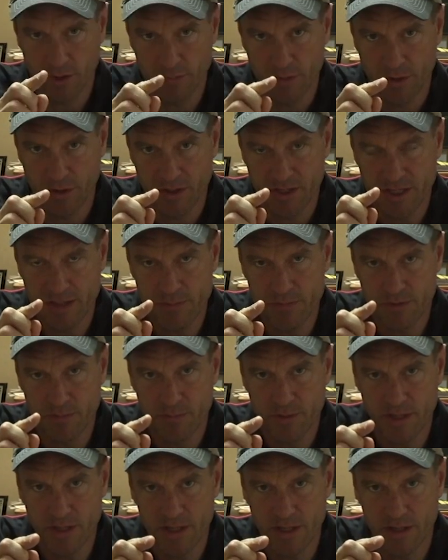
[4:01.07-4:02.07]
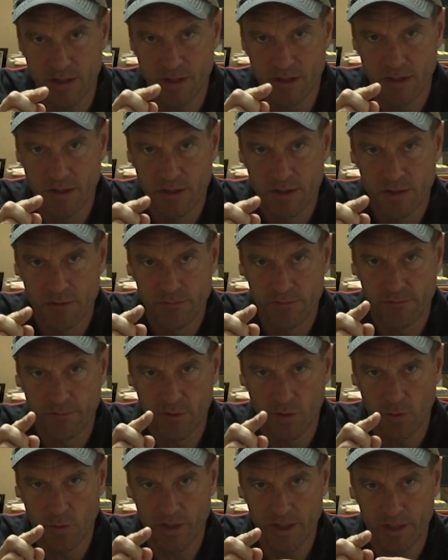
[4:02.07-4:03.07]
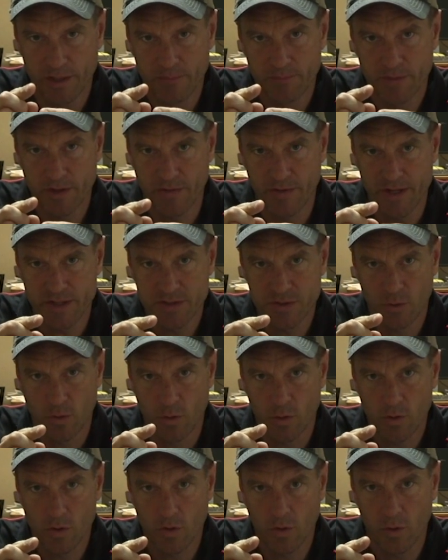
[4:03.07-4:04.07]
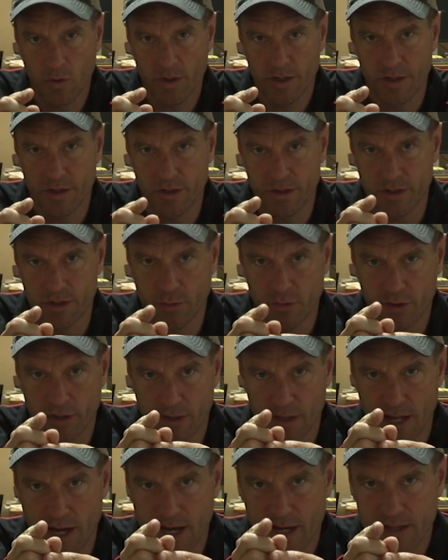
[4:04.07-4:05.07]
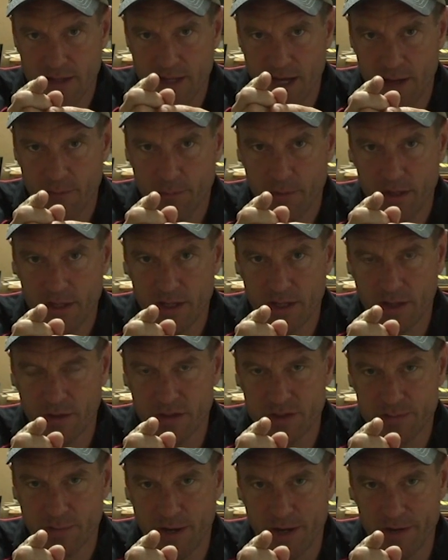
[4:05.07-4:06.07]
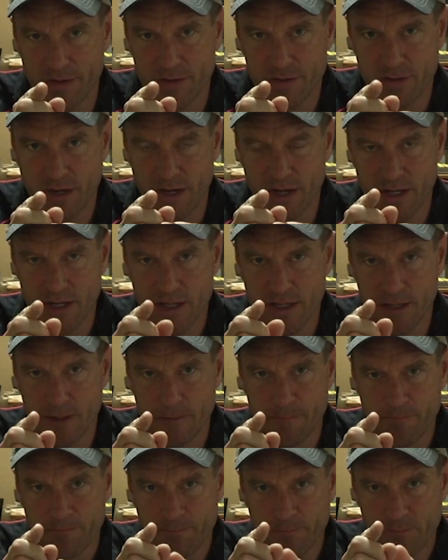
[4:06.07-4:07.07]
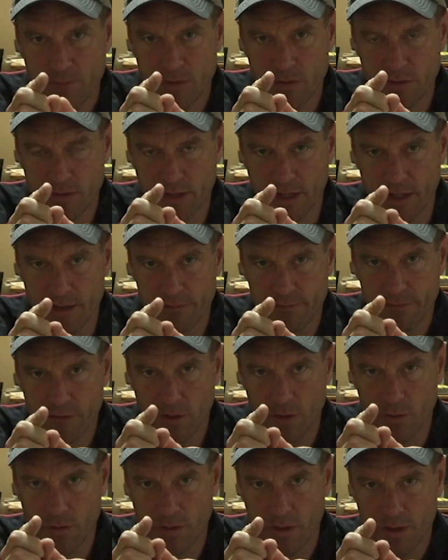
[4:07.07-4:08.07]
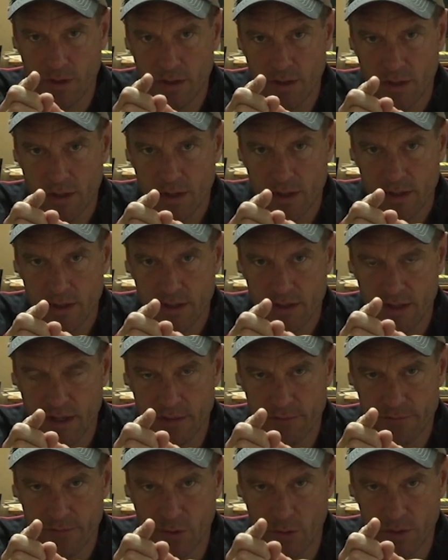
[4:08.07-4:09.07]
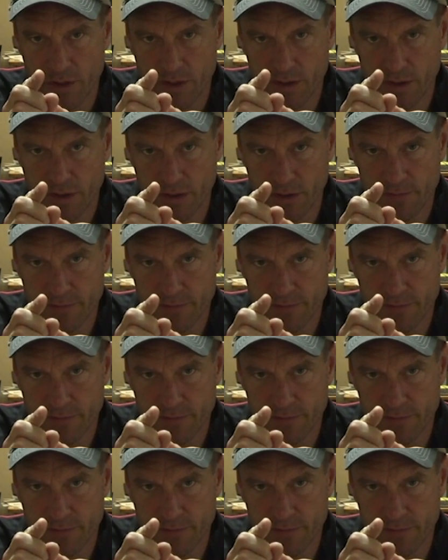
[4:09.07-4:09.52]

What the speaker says: to be able to keep the pin floating. And that's the whole goal here. You don't lock that pin on the spot you're trying to hit. You let it float. You let it float in little